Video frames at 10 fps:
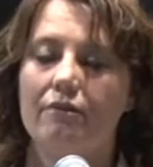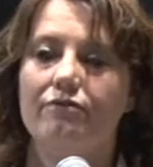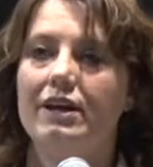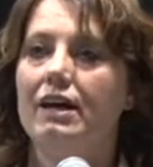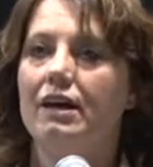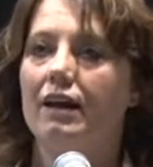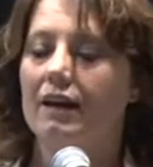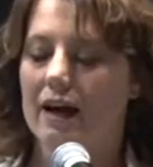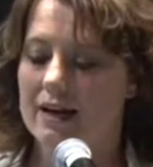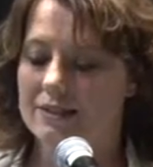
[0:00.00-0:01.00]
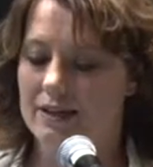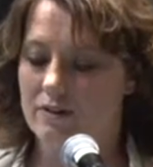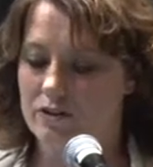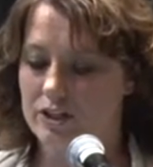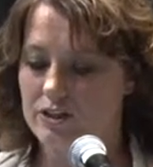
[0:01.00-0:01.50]
feeding, and like I said,
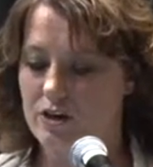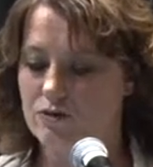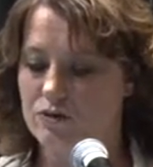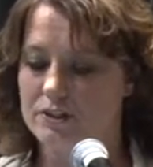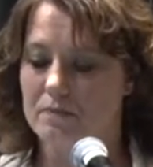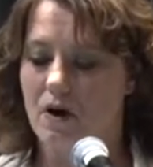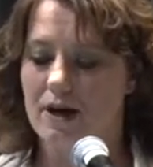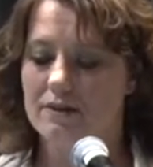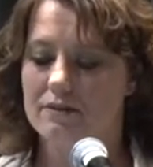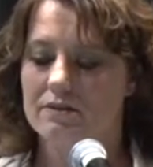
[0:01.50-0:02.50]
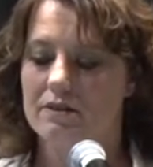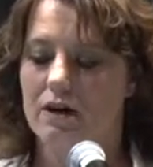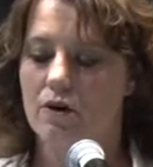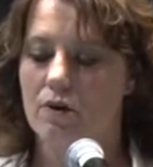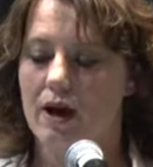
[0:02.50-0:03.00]
there's a dose response.
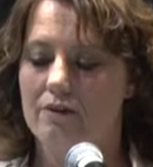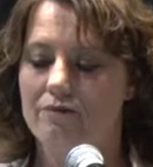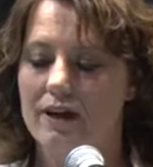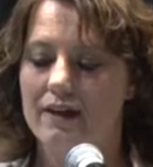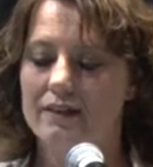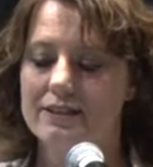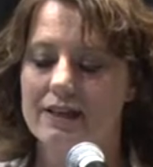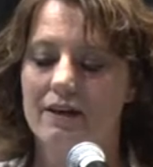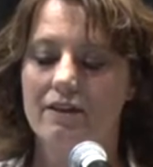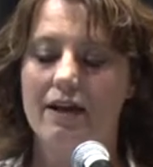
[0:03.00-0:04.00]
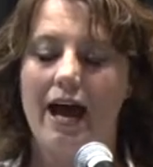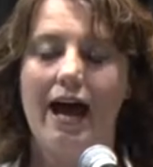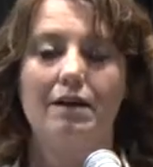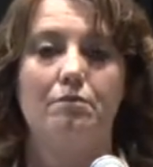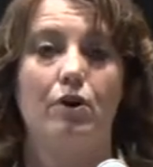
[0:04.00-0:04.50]
So feeding the 10 to the
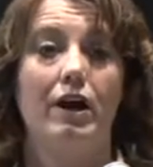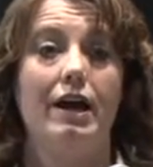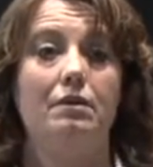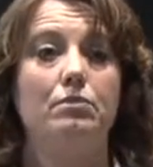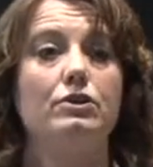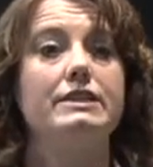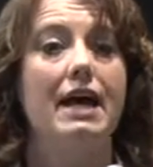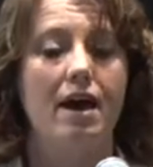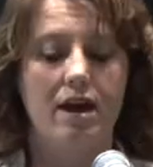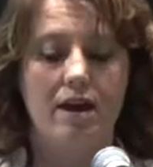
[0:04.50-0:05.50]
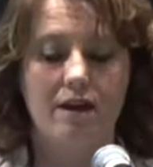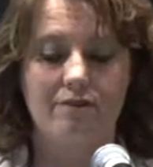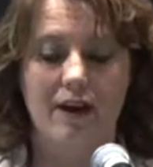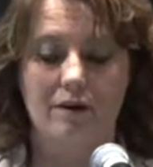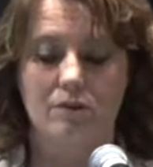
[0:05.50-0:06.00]
9 per head per day of
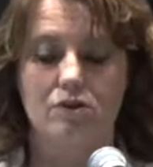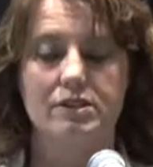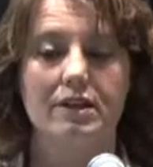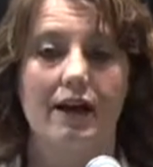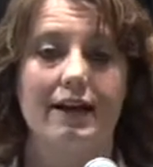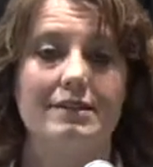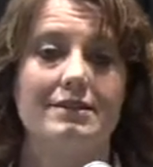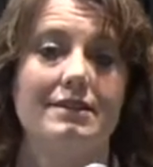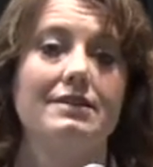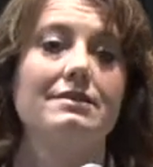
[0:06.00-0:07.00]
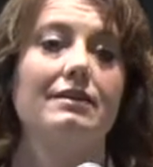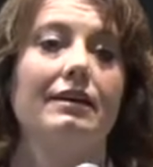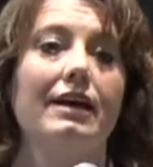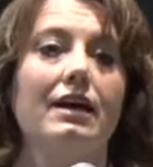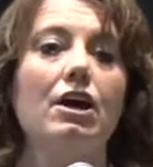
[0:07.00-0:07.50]
animals
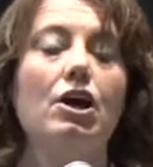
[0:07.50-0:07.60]
consistently